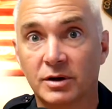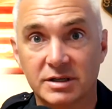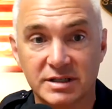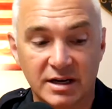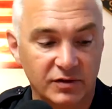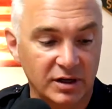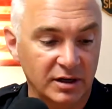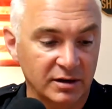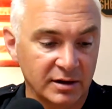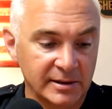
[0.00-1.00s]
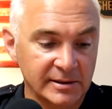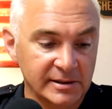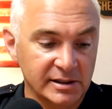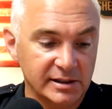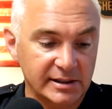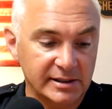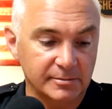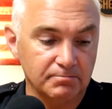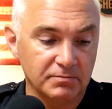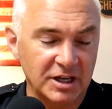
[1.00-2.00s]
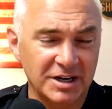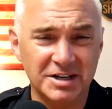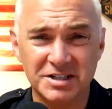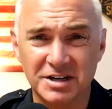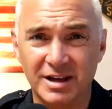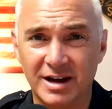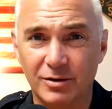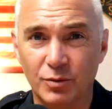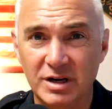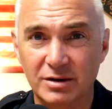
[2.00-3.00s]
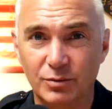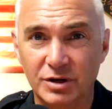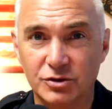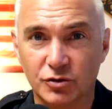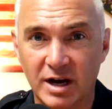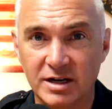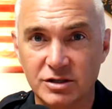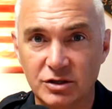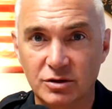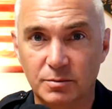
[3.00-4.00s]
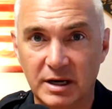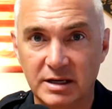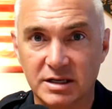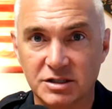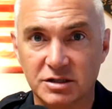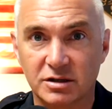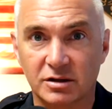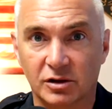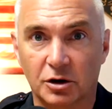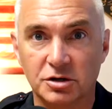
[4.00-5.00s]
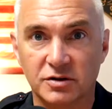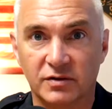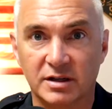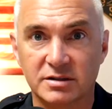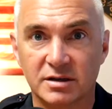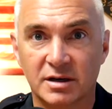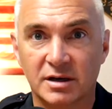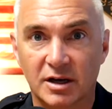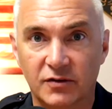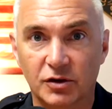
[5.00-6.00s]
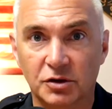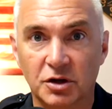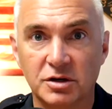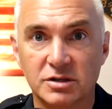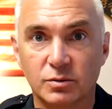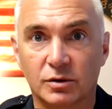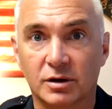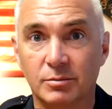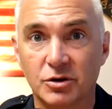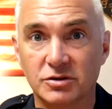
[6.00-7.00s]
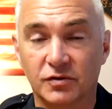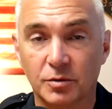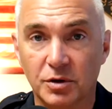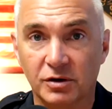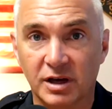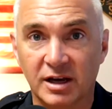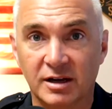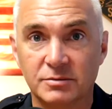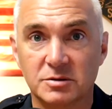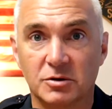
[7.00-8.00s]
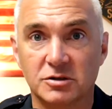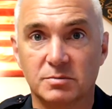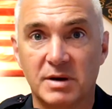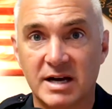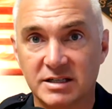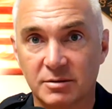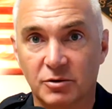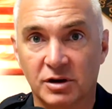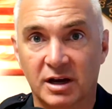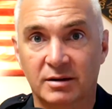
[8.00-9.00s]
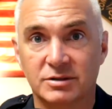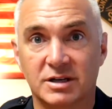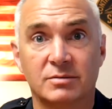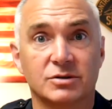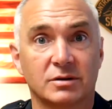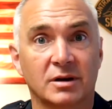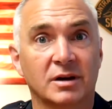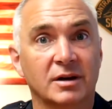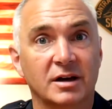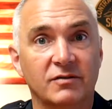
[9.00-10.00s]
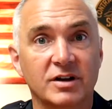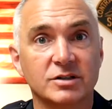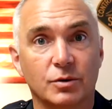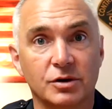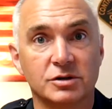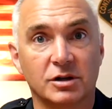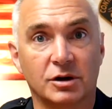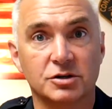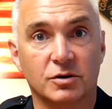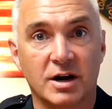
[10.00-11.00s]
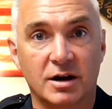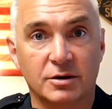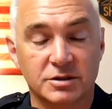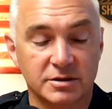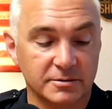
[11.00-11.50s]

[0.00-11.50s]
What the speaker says: to safety. In addition to that, we try to pay attention to the large events. If you'll notice, we're at most football games, most basketball games, events where there's large crowds.